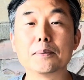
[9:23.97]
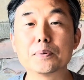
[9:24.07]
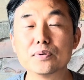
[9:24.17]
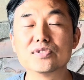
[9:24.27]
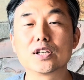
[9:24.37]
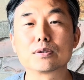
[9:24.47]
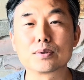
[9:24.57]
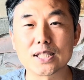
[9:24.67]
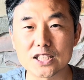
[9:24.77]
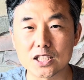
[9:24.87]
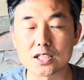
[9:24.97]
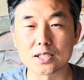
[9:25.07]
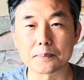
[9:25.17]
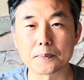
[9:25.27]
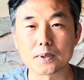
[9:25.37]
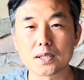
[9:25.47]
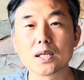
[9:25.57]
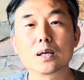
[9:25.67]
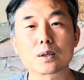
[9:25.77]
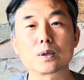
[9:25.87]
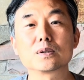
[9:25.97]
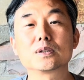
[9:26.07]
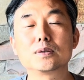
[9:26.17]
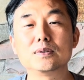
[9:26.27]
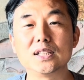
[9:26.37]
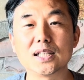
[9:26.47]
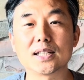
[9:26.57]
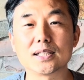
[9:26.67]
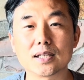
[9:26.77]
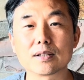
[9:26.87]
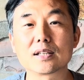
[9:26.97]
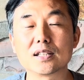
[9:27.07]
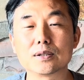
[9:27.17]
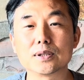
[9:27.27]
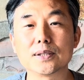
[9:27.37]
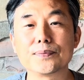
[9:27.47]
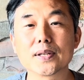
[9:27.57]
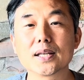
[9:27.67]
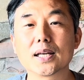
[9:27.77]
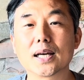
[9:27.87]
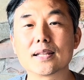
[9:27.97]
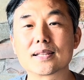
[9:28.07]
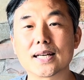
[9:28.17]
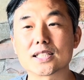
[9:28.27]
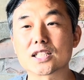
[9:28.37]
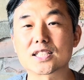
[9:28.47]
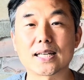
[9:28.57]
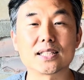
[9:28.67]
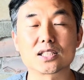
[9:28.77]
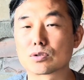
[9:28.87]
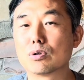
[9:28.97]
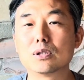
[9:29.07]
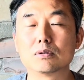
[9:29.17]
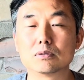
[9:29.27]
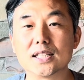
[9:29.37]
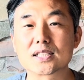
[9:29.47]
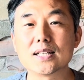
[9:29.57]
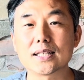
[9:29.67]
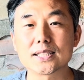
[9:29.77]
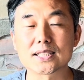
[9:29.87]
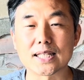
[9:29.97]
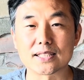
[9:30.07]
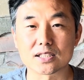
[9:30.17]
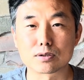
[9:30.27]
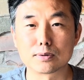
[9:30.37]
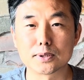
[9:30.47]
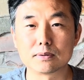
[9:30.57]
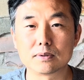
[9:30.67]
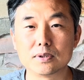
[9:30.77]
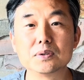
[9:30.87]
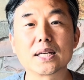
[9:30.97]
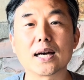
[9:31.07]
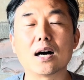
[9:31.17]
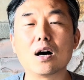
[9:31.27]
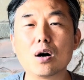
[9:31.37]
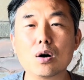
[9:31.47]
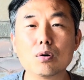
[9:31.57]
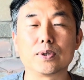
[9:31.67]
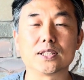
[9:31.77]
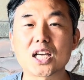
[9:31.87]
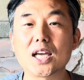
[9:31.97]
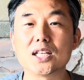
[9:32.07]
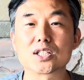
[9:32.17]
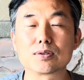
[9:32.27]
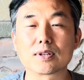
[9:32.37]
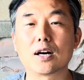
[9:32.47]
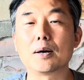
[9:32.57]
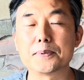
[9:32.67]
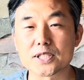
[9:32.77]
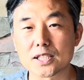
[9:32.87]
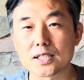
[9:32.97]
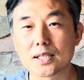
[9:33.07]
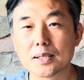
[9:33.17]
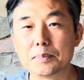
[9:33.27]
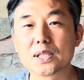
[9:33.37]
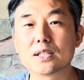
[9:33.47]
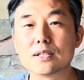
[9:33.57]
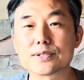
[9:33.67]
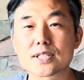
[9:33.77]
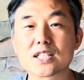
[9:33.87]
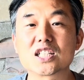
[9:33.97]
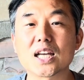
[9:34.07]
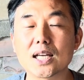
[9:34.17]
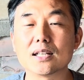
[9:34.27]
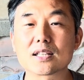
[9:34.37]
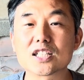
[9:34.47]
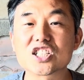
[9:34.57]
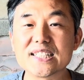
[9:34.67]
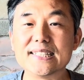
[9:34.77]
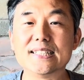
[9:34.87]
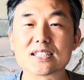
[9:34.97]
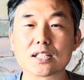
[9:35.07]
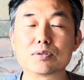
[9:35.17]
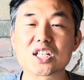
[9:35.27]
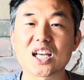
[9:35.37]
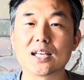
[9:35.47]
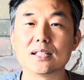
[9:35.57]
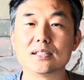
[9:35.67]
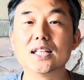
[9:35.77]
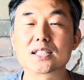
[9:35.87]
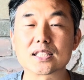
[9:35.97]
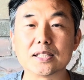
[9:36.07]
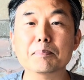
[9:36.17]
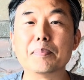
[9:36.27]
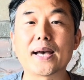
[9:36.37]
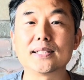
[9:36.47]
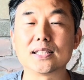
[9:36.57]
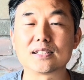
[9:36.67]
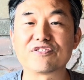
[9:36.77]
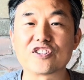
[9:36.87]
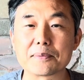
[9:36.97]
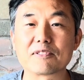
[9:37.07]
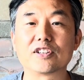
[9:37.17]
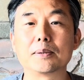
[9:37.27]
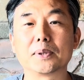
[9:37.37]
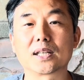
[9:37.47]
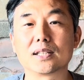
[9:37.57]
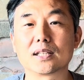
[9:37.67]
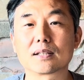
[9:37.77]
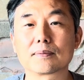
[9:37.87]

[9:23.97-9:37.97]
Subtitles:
improve your relationship, according to yin and yang theory. And that status quo is not a status quo. You can always change to the opposite because the seeds of change is embedded from the very beginning.